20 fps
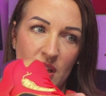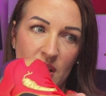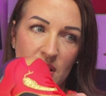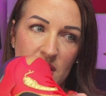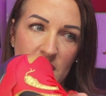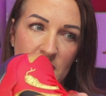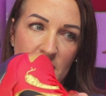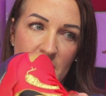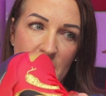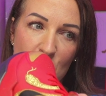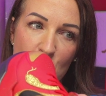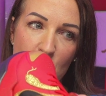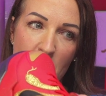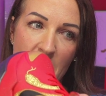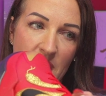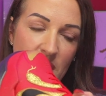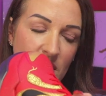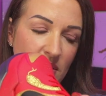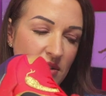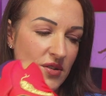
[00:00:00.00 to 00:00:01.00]
snake
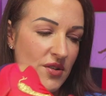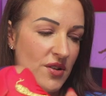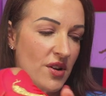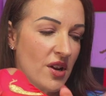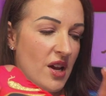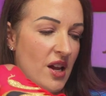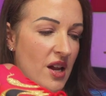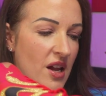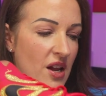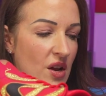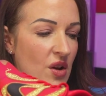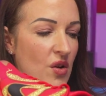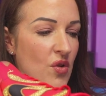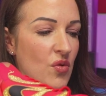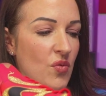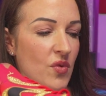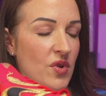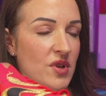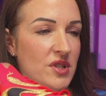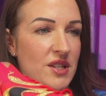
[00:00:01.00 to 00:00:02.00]
pattern,
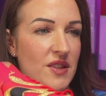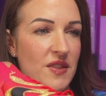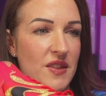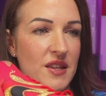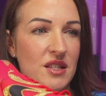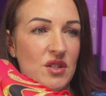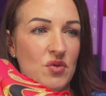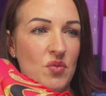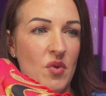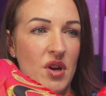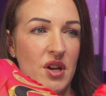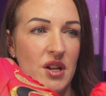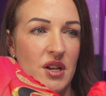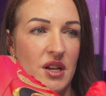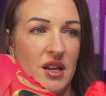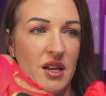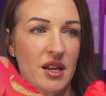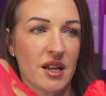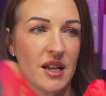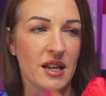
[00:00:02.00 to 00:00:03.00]
whereas this one,
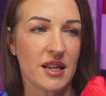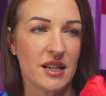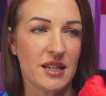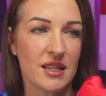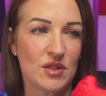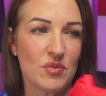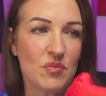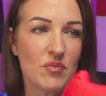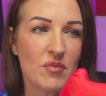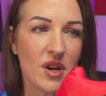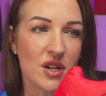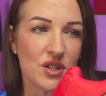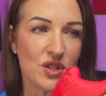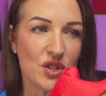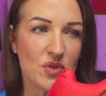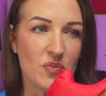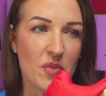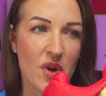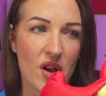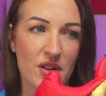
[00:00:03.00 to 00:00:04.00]
it is much
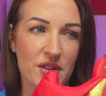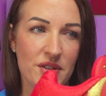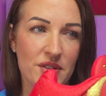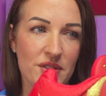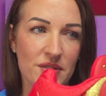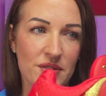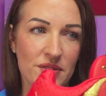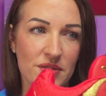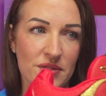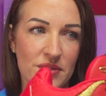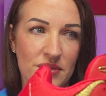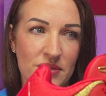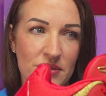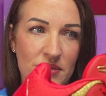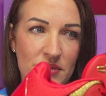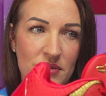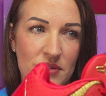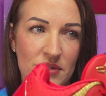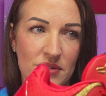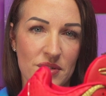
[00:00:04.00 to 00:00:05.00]
smaller.
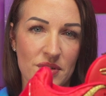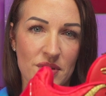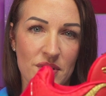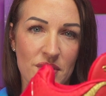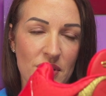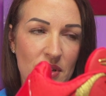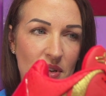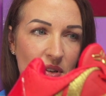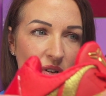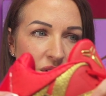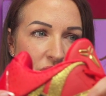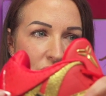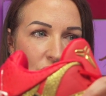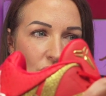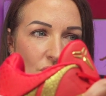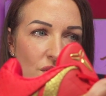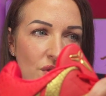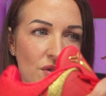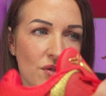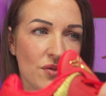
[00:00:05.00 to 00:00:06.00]

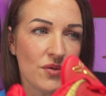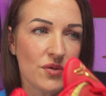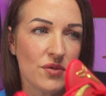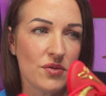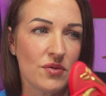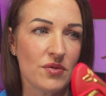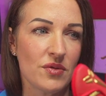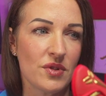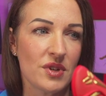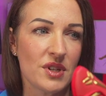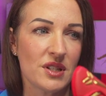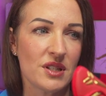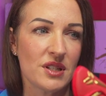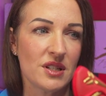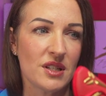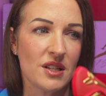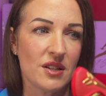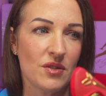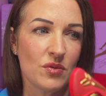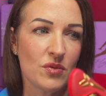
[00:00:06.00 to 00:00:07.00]
Going through, let's
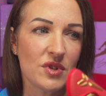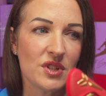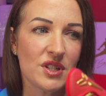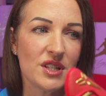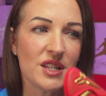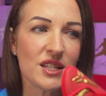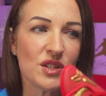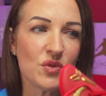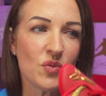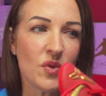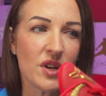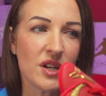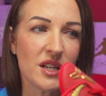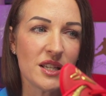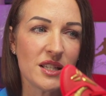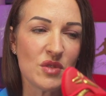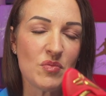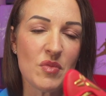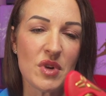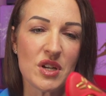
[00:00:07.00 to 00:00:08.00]
see. Whereas this one
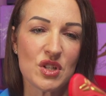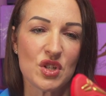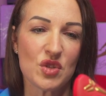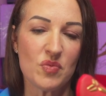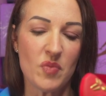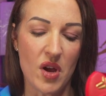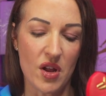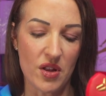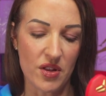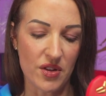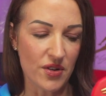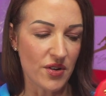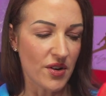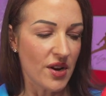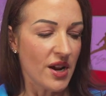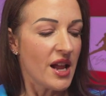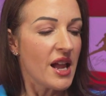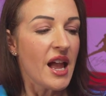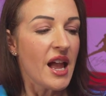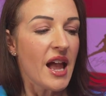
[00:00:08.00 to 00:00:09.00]
is much smaller.
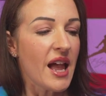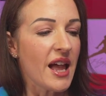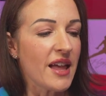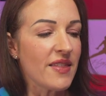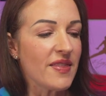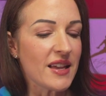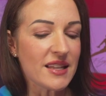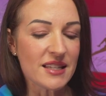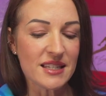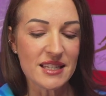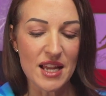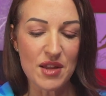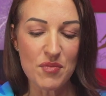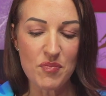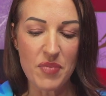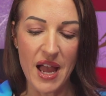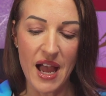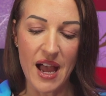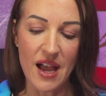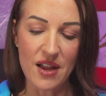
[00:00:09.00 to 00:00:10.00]
And that same
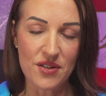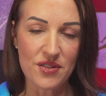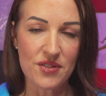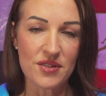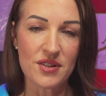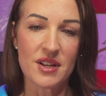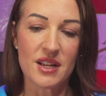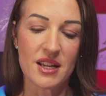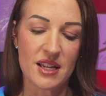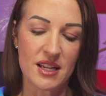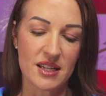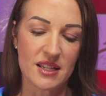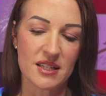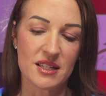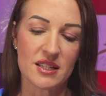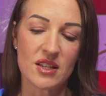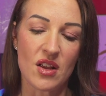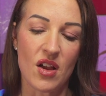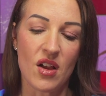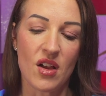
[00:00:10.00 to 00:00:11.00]
pattern
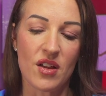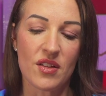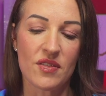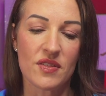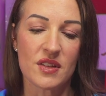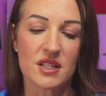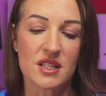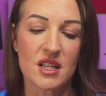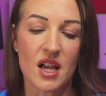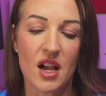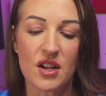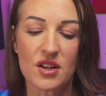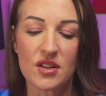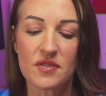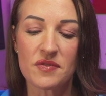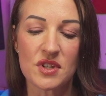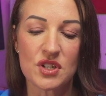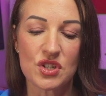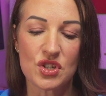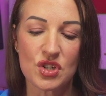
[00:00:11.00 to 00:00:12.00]
is on the tongue
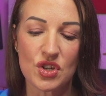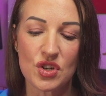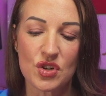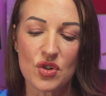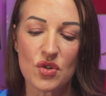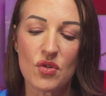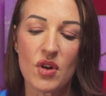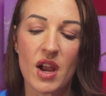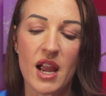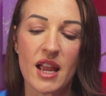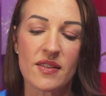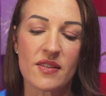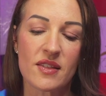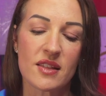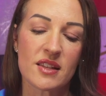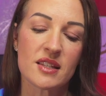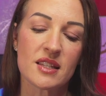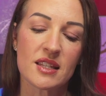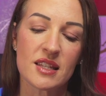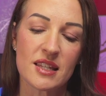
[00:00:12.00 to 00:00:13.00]
of the shoe, and
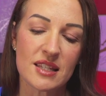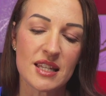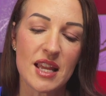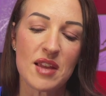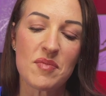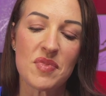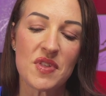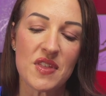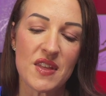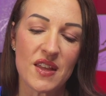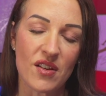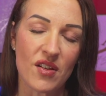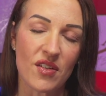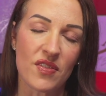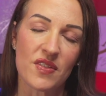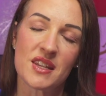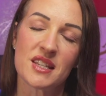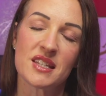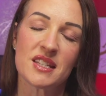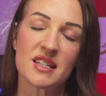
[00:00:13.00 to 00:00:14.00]
the same thing
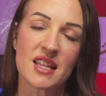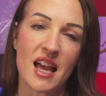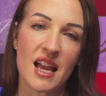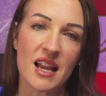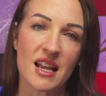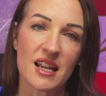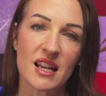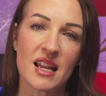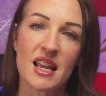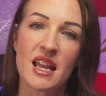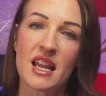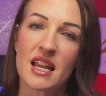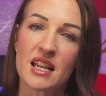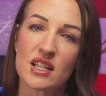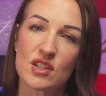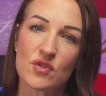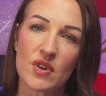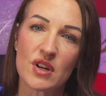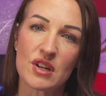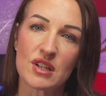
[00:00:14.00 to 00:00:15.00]
on this side.
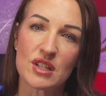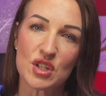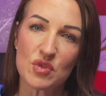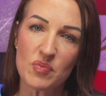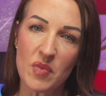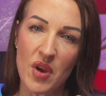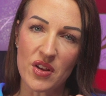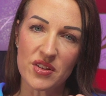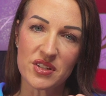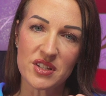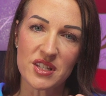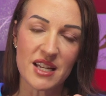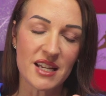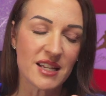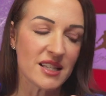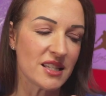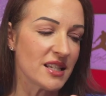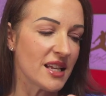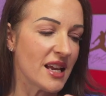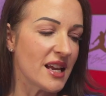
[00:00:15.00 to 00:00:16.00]
It's very small
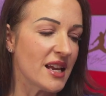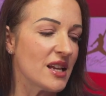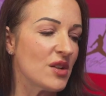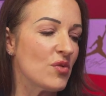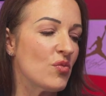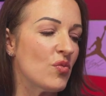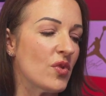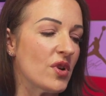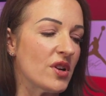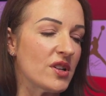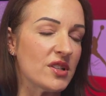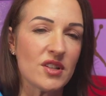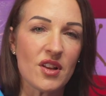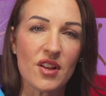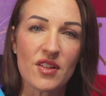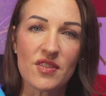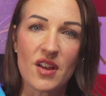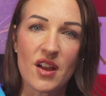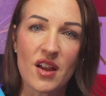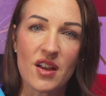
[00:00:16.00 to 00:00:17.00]
snakeskin, whereas
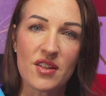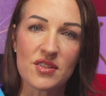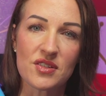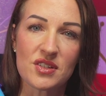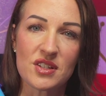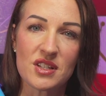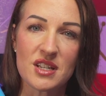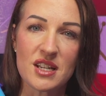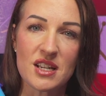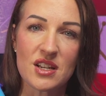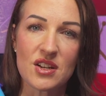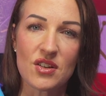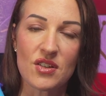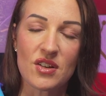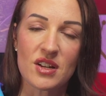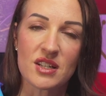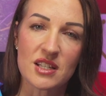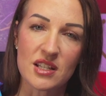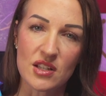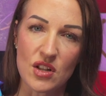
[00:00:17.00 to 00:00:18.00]
on the other sneaker,
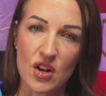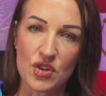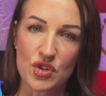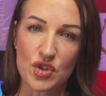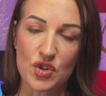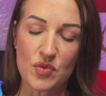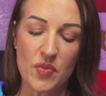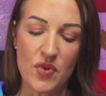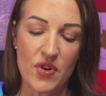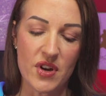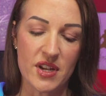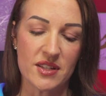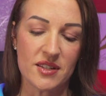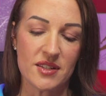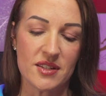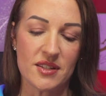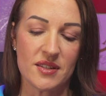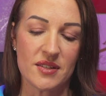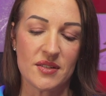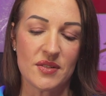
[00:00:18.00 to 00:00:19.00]
it's larger
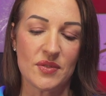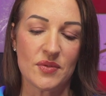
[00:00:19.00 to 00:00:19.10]
prints.